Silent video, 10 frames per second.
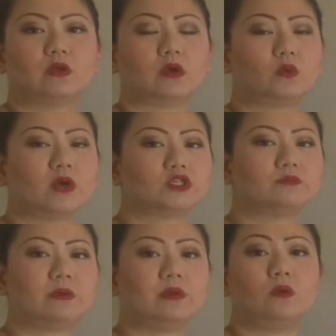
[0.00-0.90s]
Question
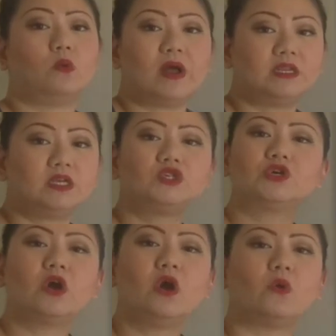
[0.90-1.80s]
might be, well, when did you
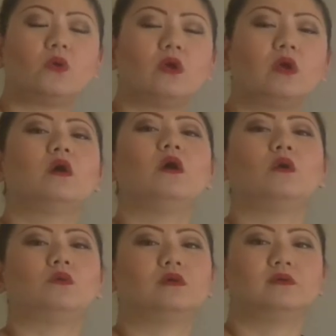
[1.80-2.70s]
go?
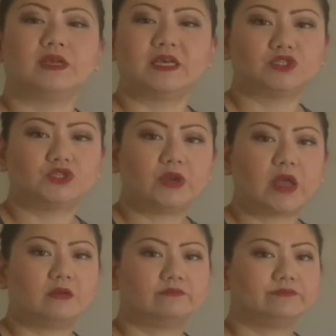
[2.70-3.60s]
Oh,
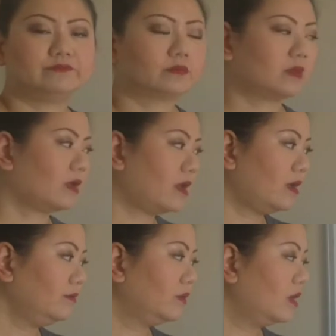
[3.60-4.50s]
yesterday.
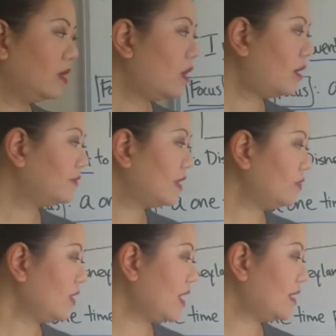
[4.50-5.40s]
Okay. On the
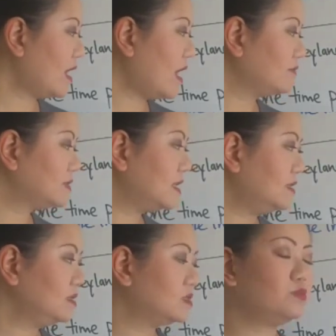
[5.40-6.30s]
other hand, I've
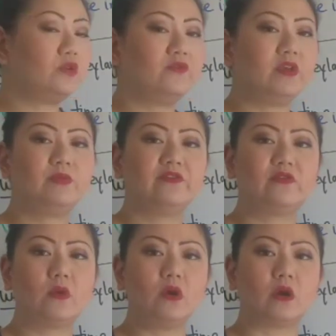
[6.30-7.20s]
seen this movie
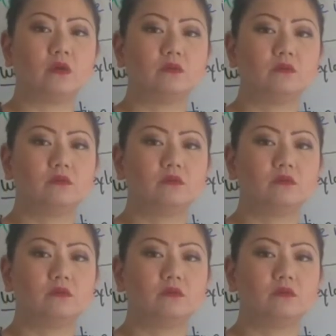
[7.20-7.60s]
before.